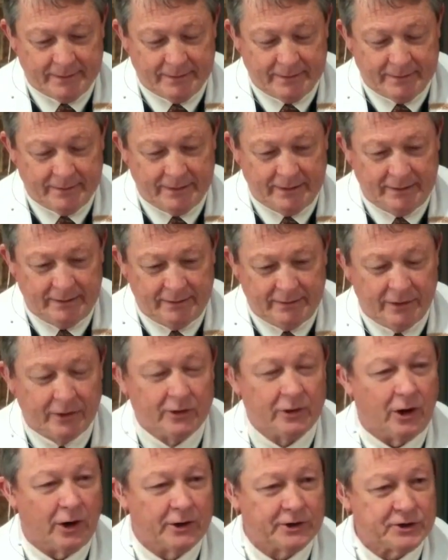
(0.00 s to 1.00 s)
The
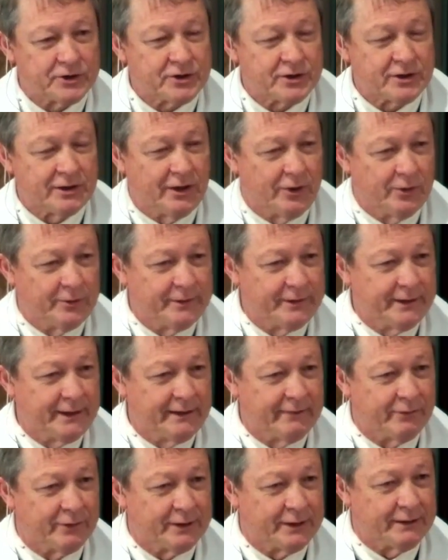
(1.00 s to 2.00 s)
largest loan
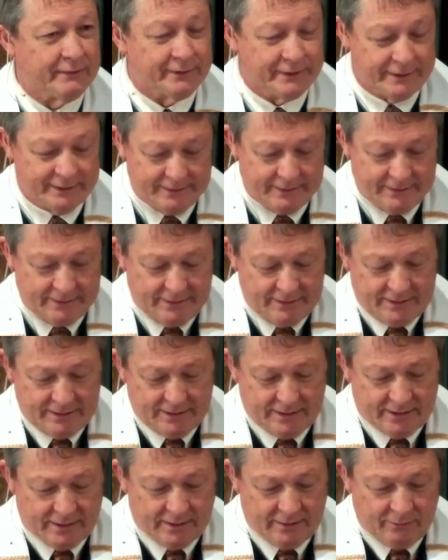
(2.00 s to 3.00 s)
ever given,
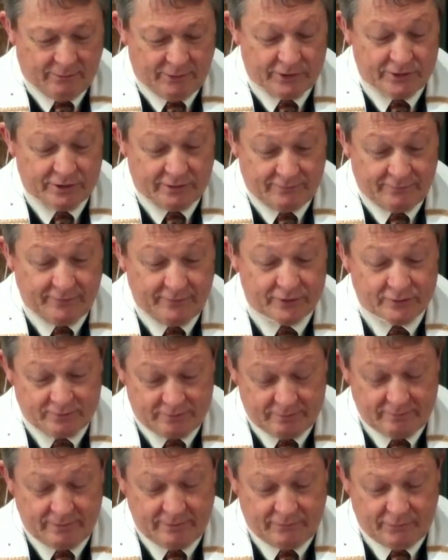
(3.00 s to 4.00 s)
which
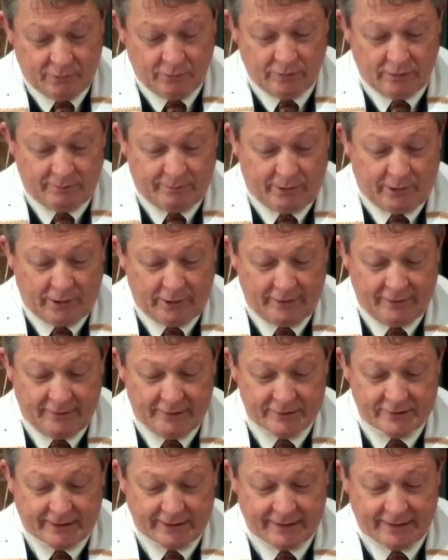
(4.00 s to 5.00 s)
if you were a part of
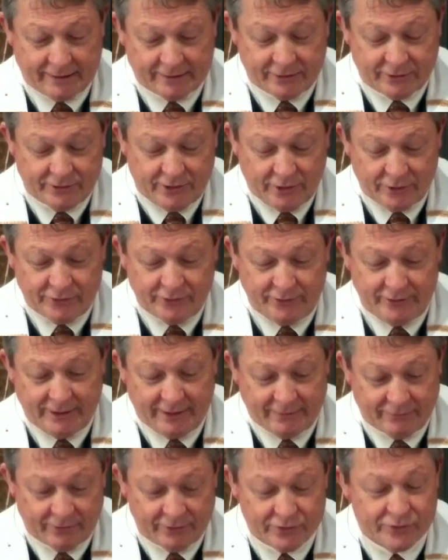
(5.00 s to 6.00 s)
this, I'd like to talk to you
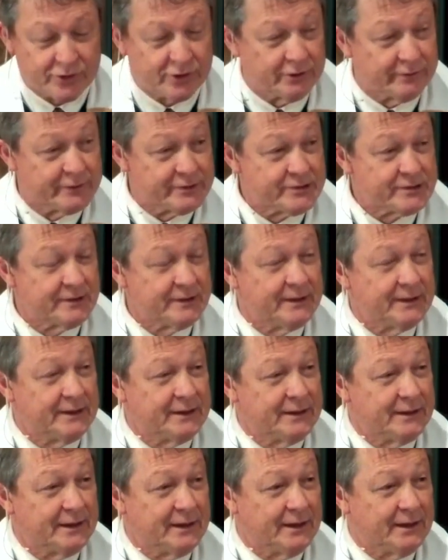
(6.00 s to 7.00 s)
after the service,
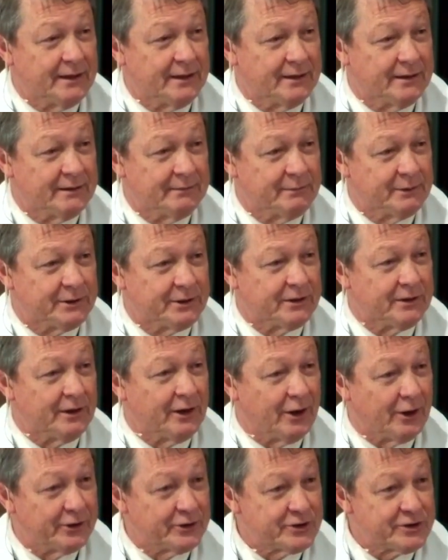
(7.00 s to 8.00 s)
but the
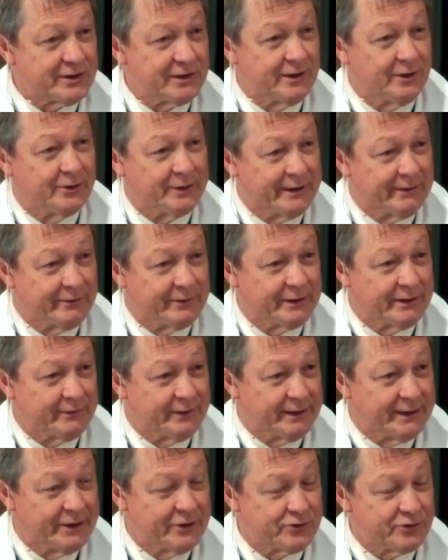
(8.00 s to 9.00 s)
largest loan ever given
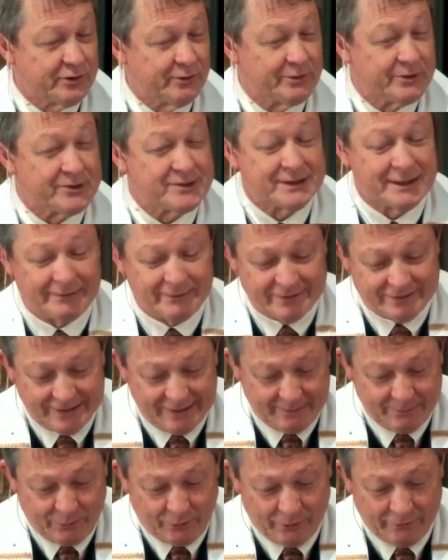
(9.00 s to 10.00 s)
in history was
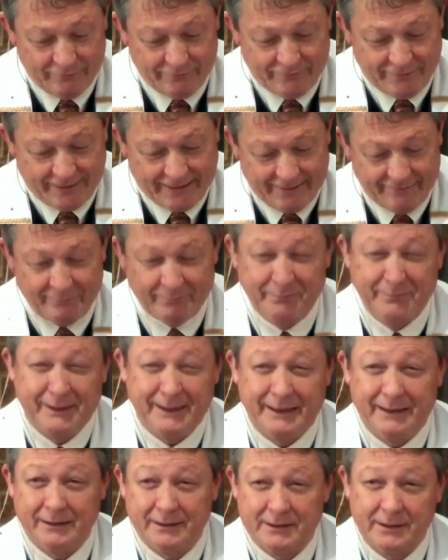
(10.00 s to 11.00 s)
$17.5
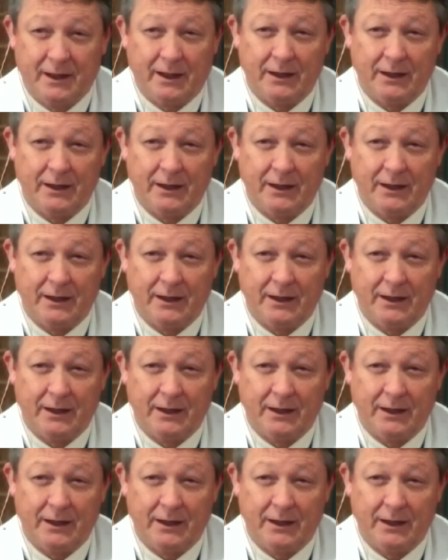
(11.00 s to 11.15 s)
billion,